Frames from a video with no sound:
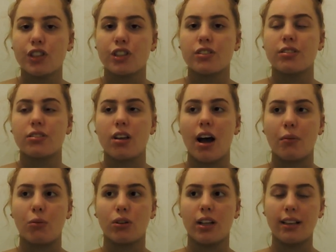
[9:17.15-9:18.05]
Just I
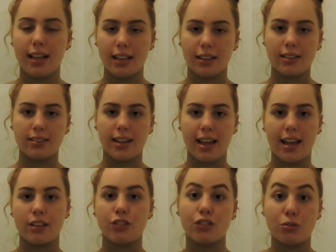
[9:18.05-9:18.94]
want to let the
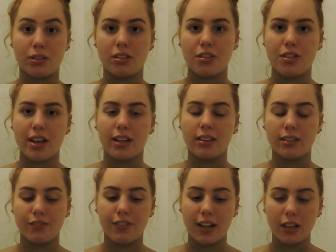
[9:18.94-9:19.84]
tan do its thing and
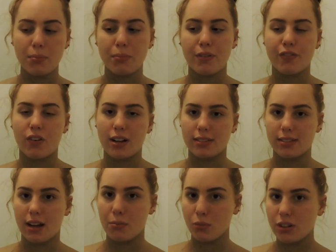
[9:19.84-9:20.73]
develop before I
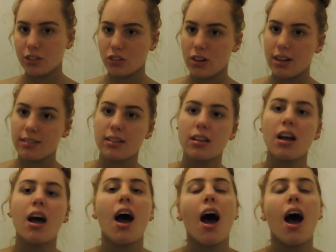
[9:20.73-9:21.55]
start moisturising.